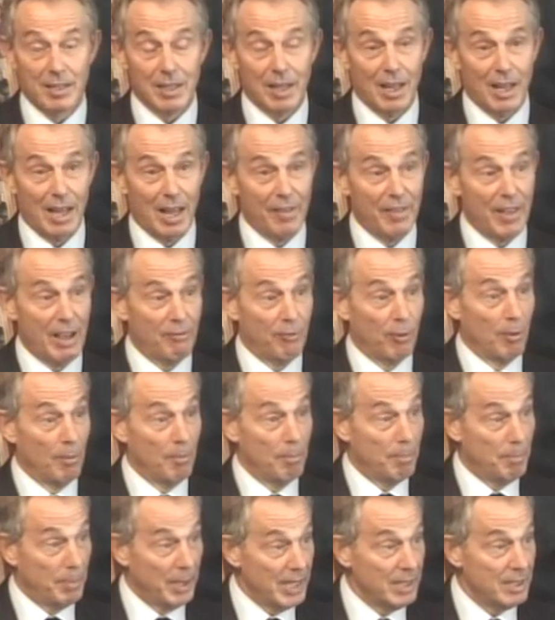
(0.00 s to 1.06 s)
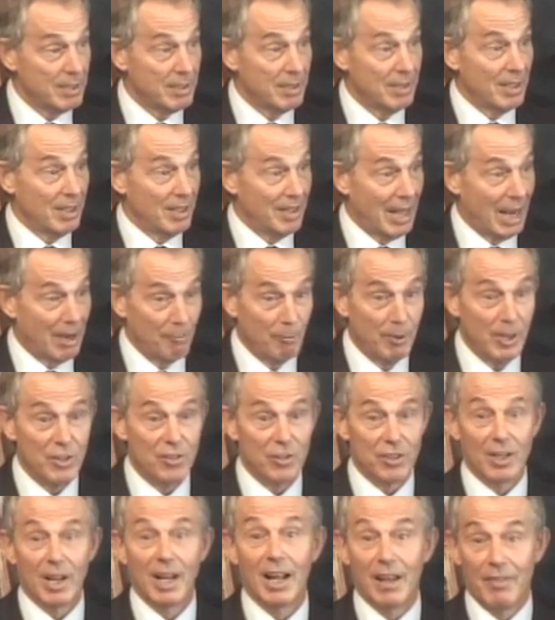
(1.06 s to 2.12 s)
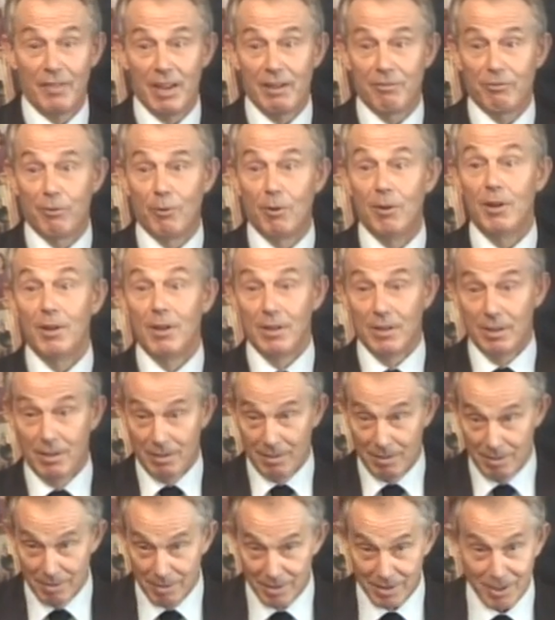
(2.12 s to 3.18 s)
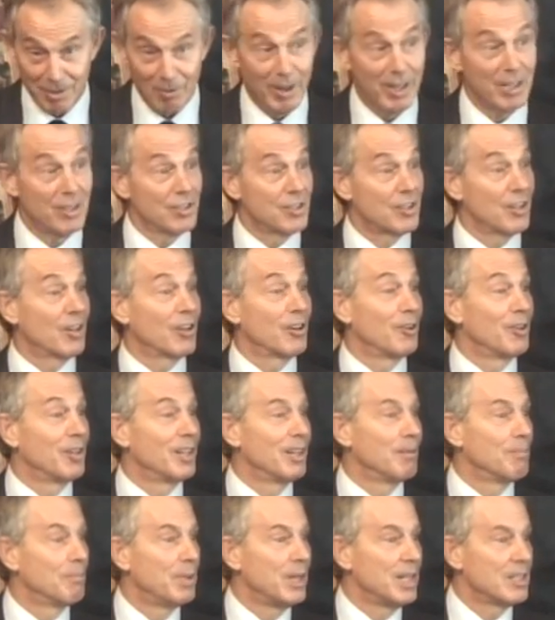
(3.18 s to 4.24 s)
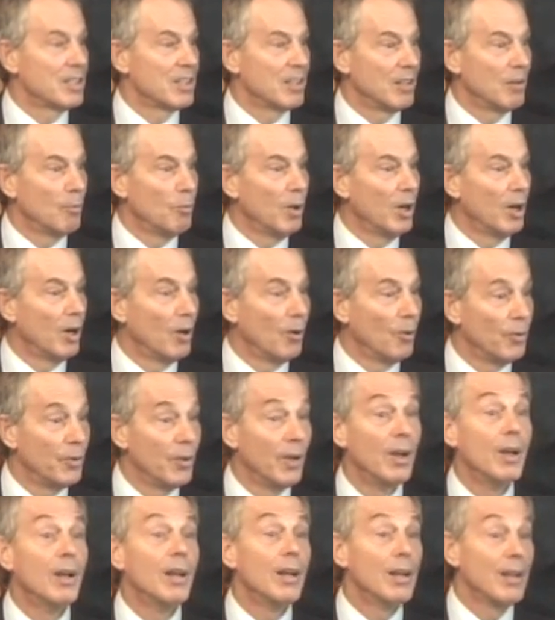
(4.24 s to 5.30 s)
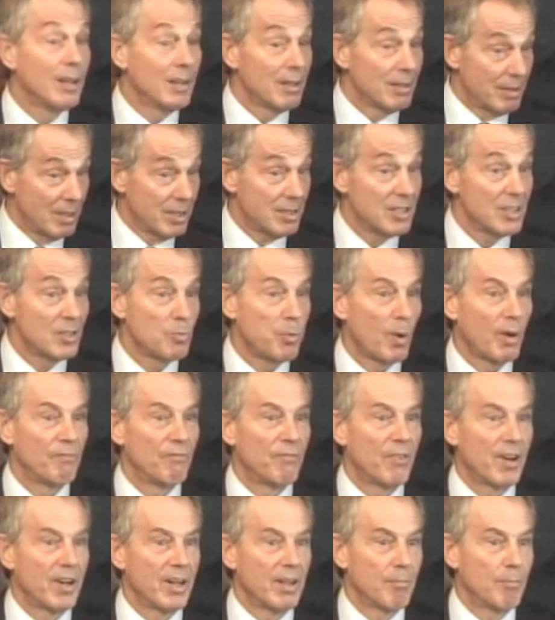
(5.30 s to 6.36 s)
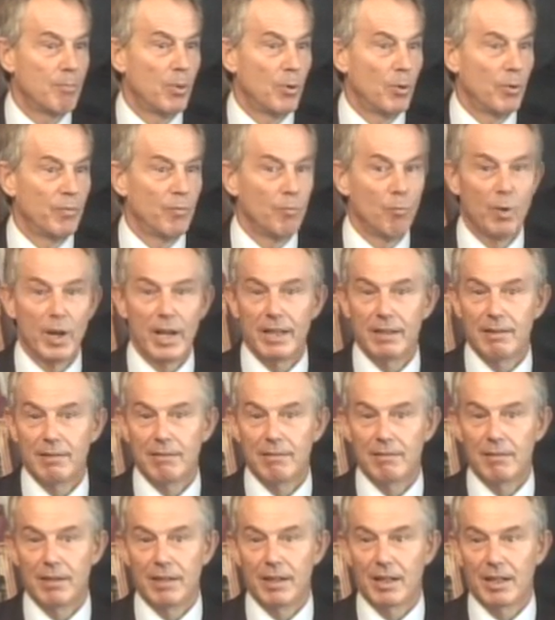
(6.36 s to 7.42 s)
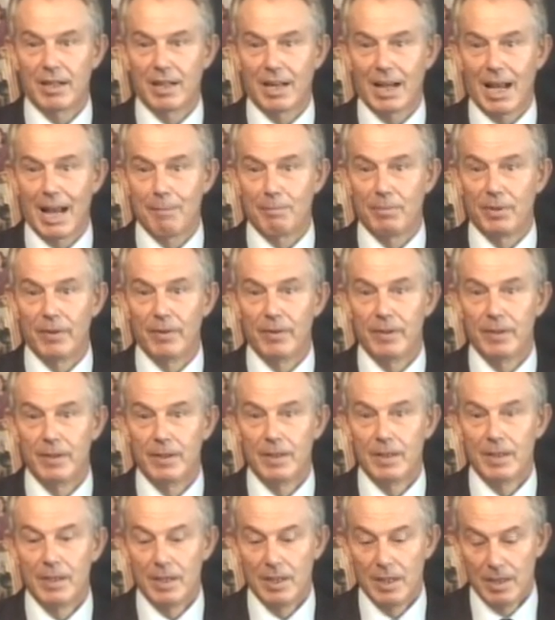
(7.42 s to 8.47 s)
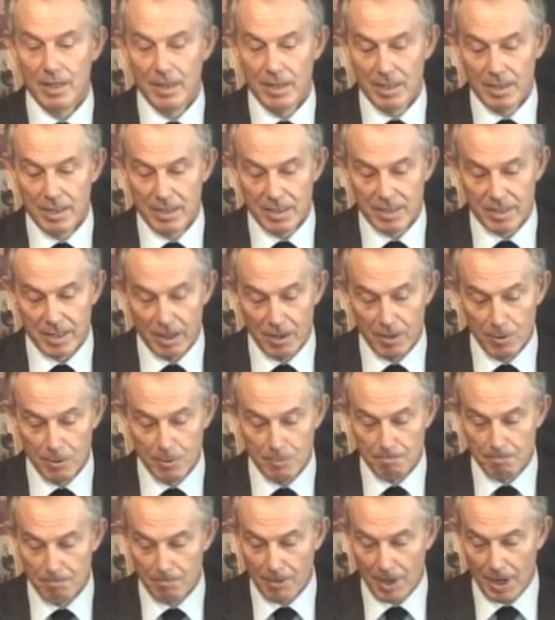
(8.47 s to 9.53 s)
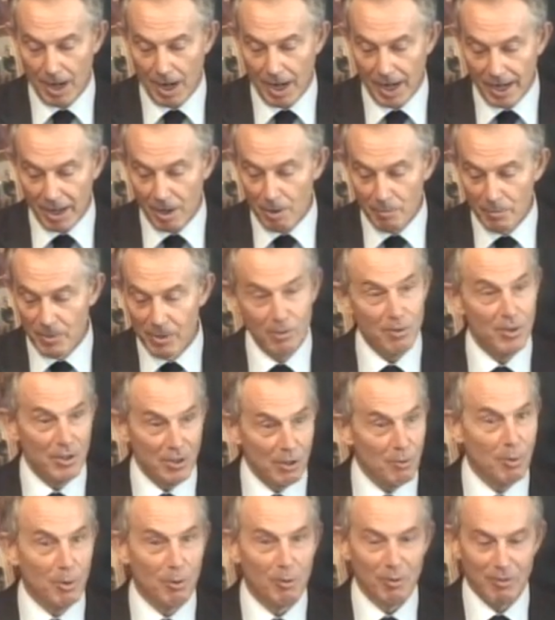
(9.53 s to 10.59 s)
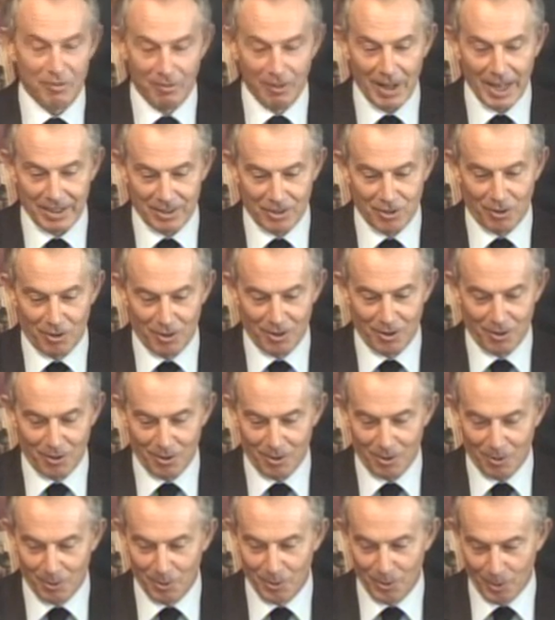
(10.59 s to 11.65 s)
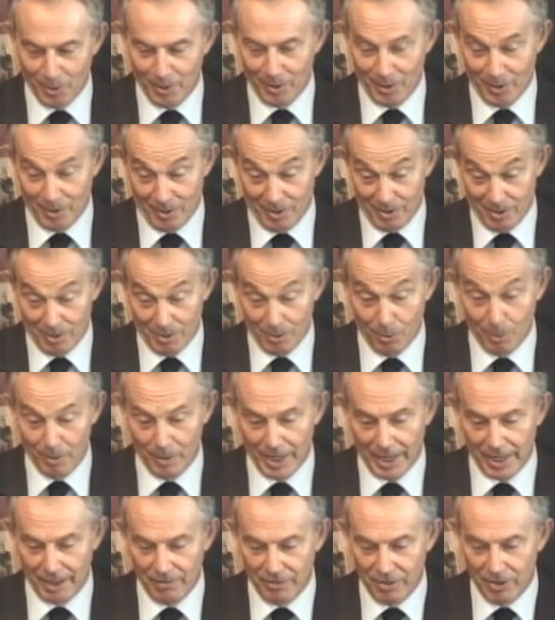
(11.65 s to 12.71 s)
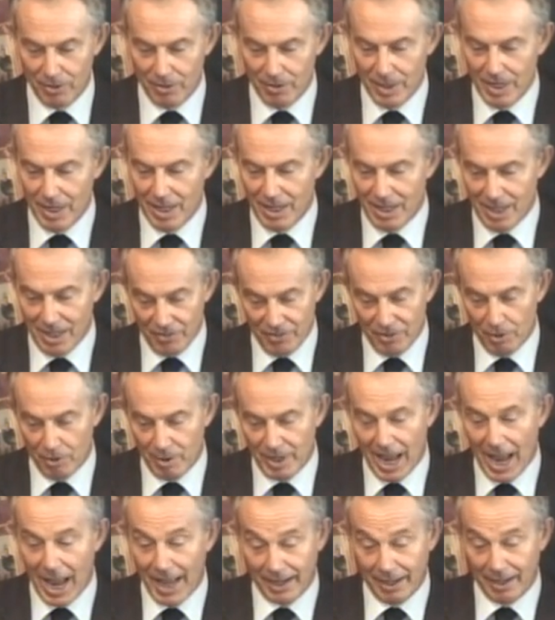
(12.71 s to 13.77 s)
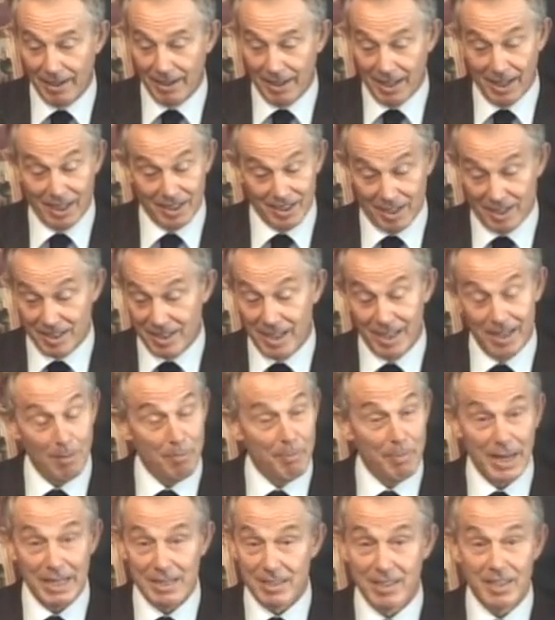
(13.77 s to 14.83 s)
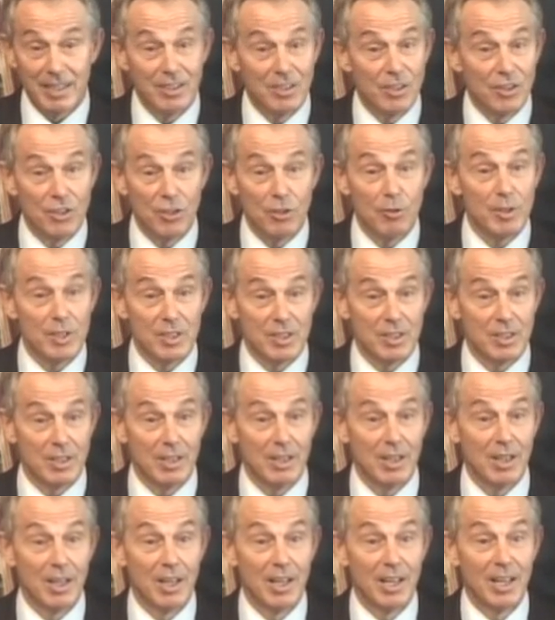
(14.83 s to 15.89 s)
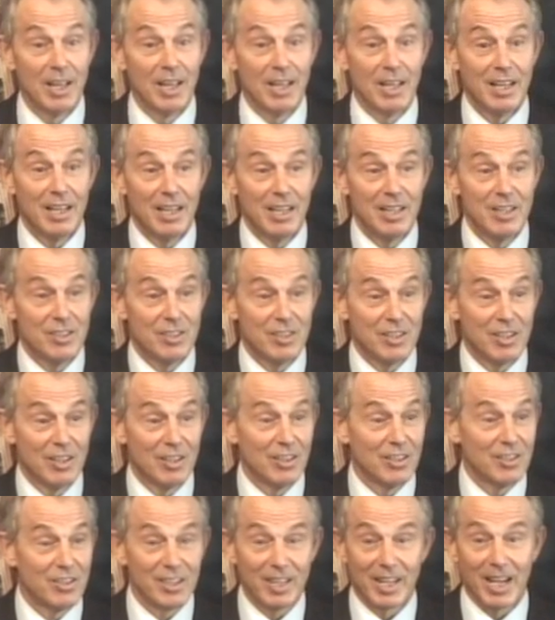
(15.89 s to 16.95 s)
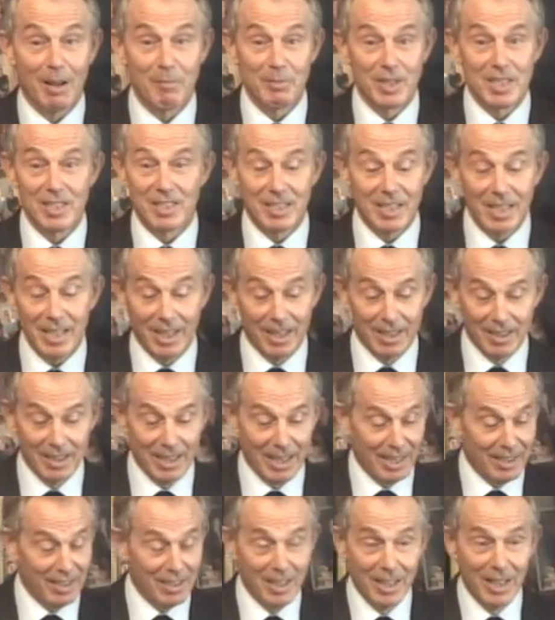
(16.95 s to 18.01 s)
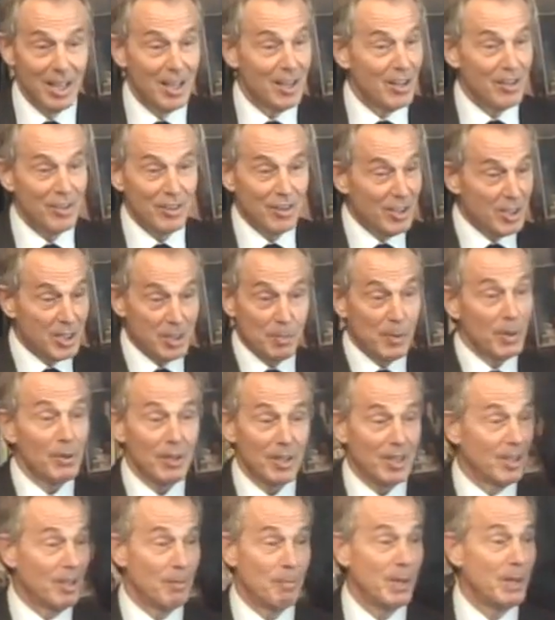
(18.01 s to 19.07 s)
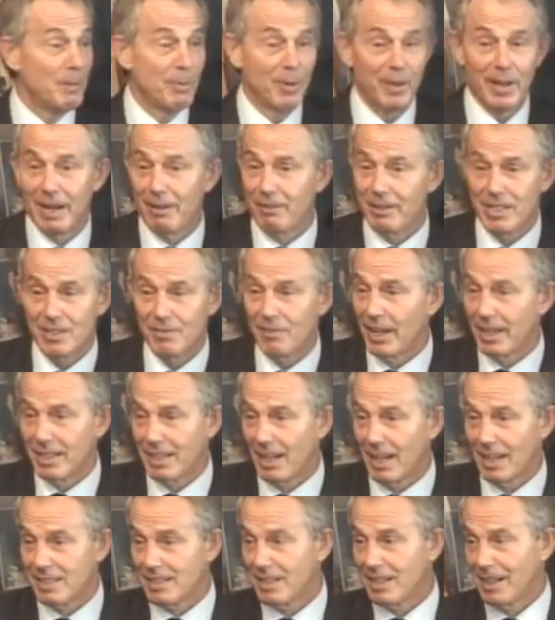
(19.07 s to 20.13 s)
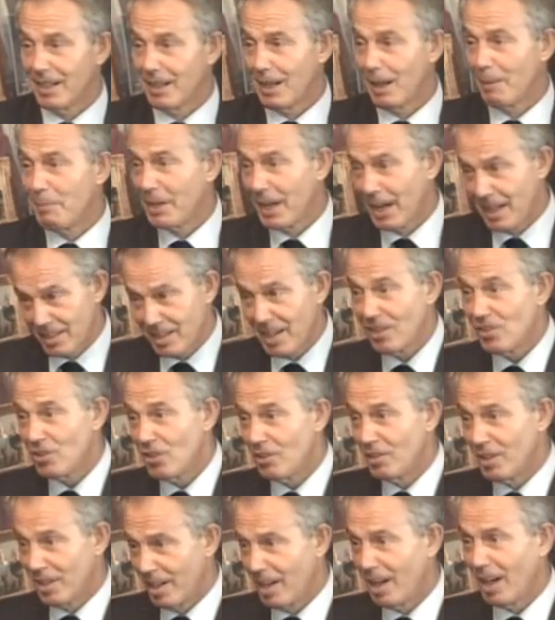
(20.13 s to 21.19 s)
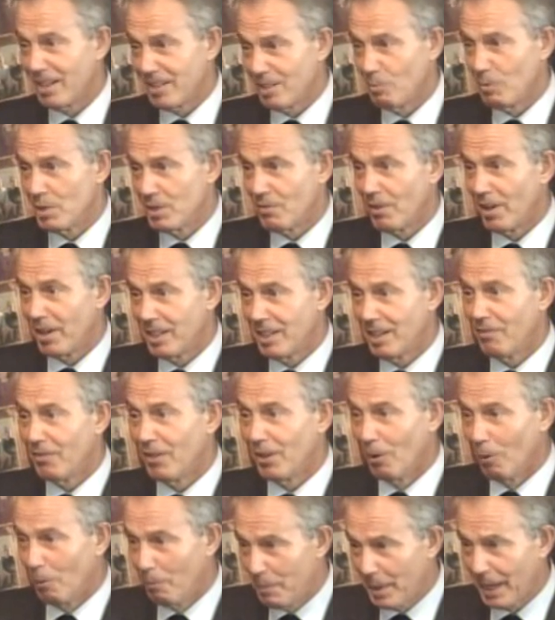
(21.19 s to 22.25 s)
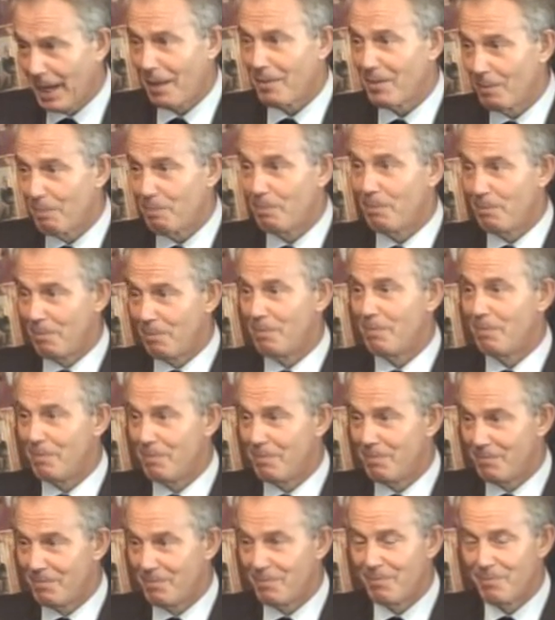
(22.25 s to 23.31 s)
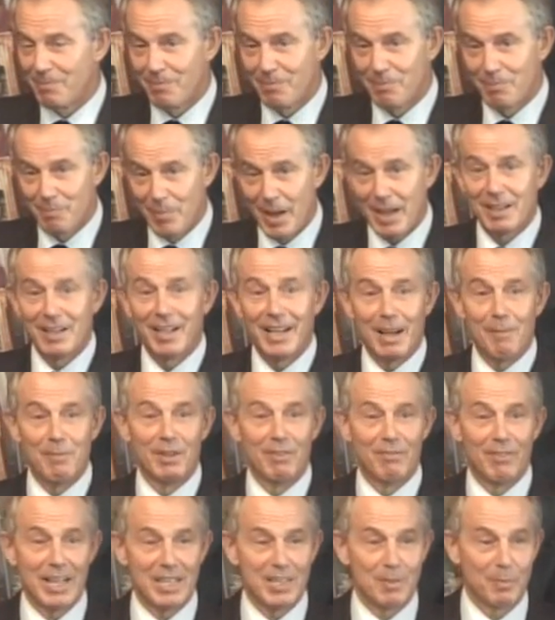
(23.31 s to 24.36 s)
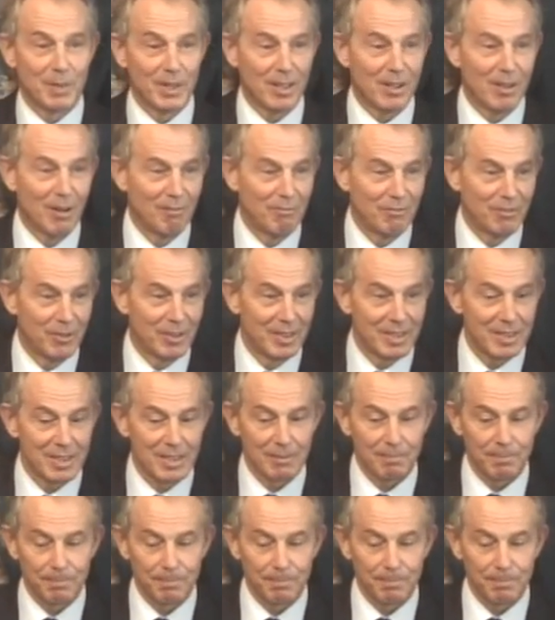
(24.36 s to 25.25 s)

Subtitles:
and therefore peace in that region, and therefore greater security and peace in the world, this is one very important way that it can happen. So I hope you will reflect on all that if you can. And as I say, the best thing to do is to come and see it. And the spirit of the people there is fantastic. I mean, I said to you that Gaza was very difficult, but at the Bethlehem Investment Conference,